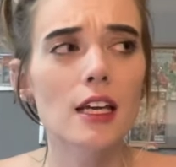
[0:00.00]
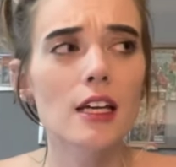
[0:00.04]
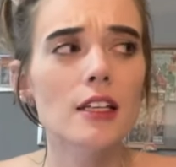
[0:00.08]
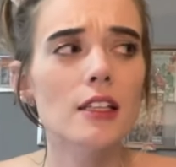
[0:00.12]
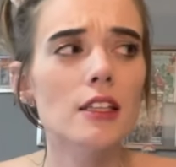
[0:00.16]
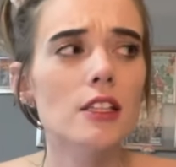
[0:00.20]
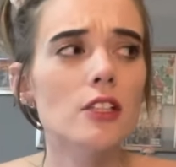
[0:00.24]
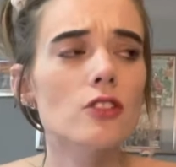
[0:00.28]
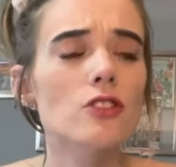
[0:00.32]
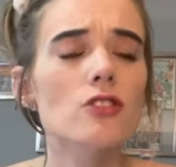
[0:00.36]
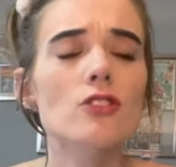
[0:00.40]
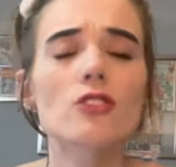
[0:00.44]

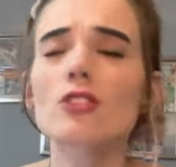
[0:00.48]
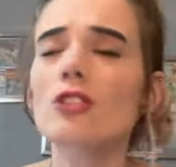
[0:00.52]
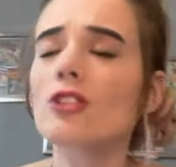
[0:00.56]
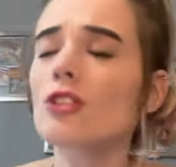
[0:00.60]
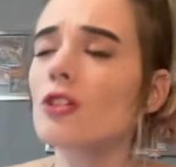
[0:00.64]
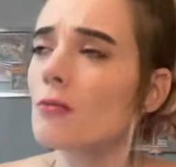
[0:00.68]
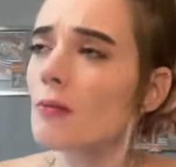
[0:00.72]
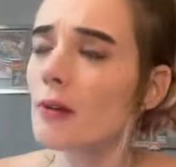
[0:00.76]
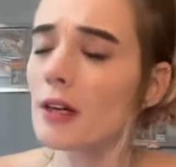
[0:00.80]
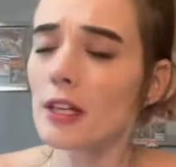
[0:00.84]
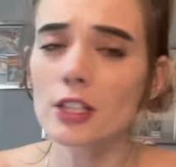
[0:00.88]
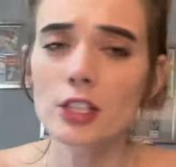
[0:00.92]
there's
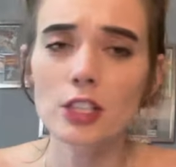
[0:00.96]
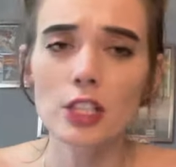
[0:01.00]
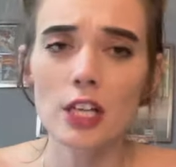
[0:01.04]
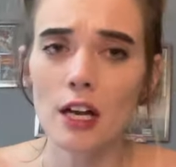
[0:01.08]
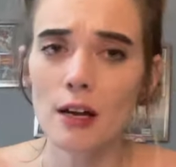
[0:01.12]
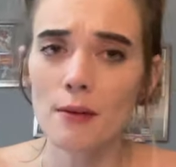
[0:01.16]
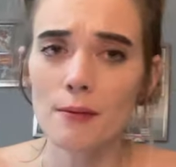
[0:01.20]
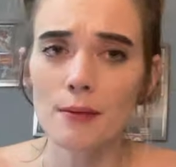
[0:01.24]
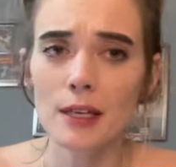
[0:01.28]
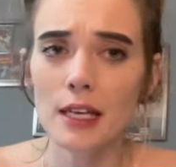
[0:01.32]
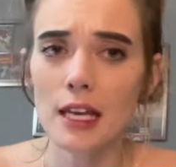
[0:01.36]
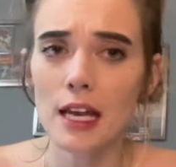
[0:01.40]
too much
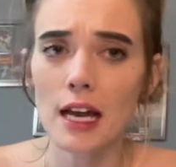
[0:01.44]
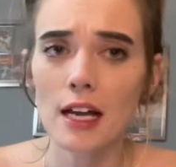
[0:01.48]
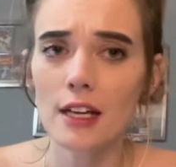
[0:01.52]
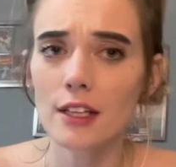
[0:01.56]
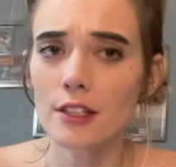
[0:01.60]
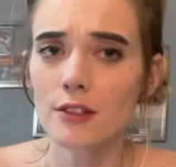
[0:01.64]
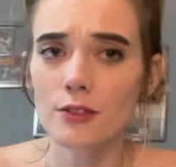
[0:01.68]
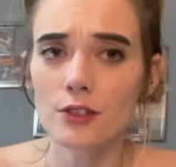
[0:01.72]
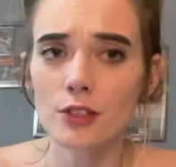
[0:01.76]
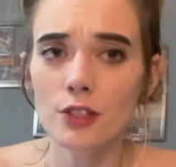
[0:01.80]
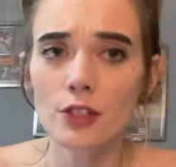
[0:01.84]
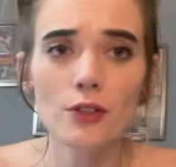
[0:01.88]
coming at
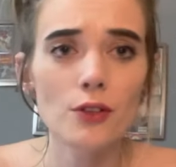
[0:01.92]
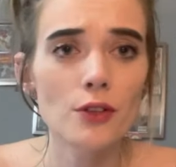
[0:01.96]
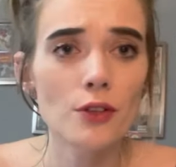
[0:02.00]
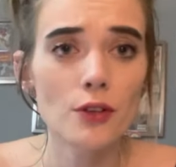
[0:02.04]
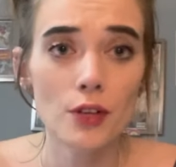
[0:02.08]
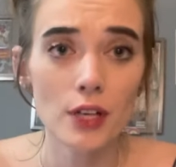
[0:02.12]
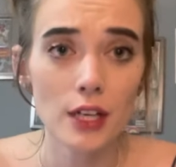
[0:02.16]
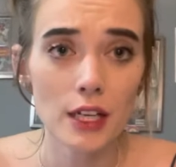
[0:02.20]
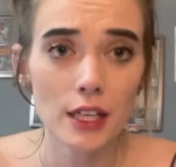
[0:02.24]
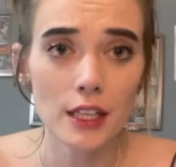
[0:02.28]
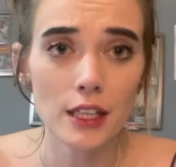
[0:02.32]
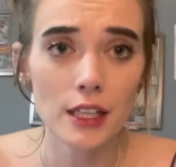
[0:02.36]
you too
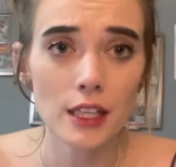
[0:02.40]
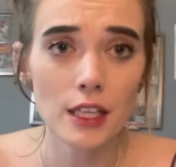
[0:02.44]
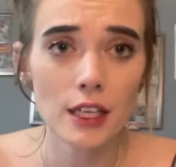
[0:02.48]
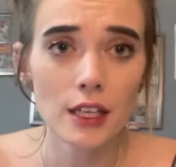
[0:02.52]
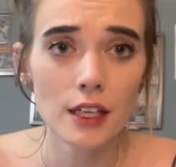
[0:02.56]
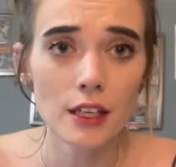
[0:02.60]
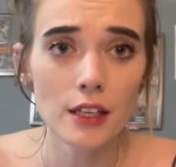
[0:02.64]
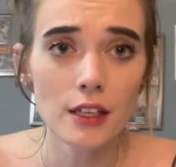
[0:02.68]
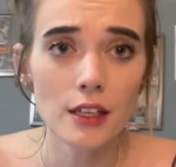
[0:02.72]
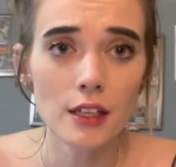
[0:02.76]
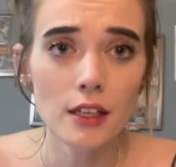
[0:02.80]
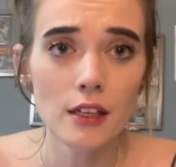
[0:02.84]

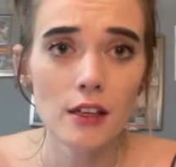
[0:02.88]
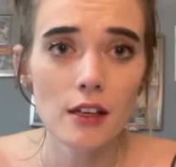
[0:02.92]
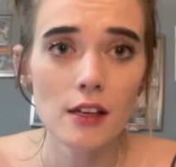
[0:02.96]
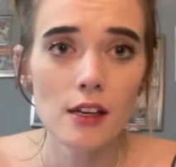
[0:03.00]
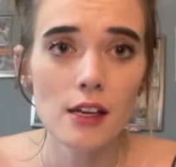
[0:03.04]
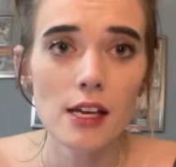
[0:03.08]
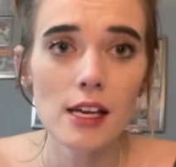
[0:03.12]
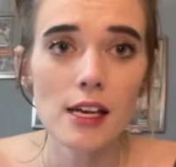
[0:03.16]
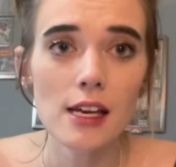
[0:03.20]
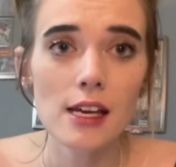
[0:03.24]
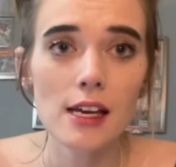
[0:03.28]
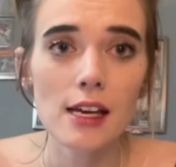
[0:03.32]
quickly,
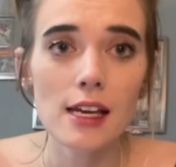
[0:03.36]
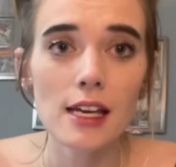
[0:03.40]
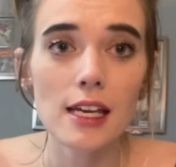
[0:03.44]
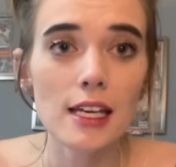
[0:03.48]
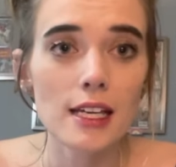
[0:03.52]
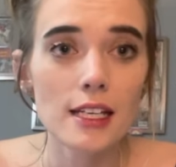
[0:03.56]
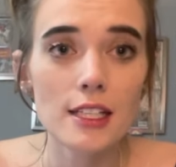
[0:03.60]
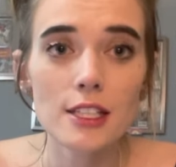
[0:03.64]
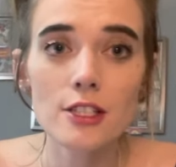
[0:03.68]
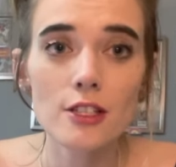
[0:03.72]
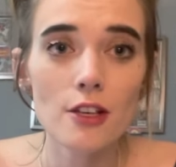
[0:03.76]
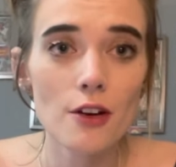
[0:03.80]

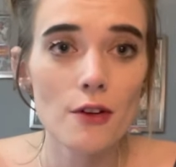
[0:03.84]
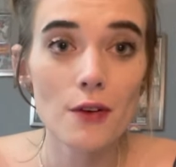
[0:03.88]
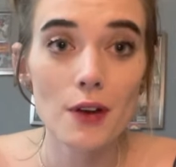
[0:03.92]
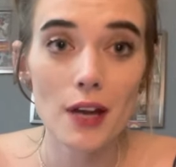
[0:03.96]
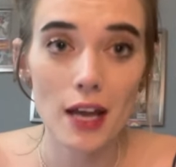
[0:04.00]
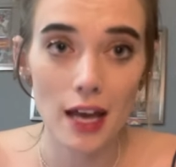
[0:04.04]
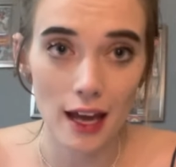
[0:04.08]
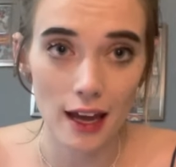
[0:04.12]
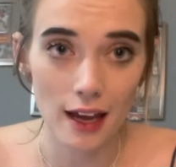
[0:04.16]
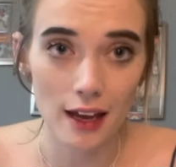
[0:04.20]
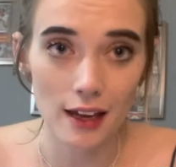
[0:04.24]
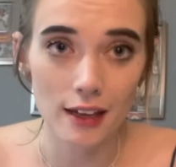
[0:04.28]
it's
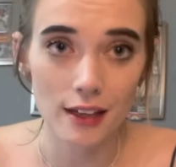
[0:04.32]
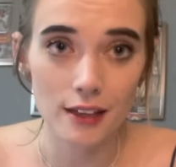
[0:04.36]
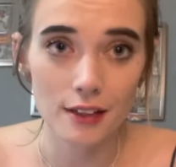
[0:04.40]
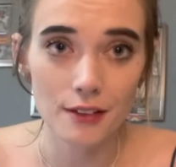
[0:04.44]
okay.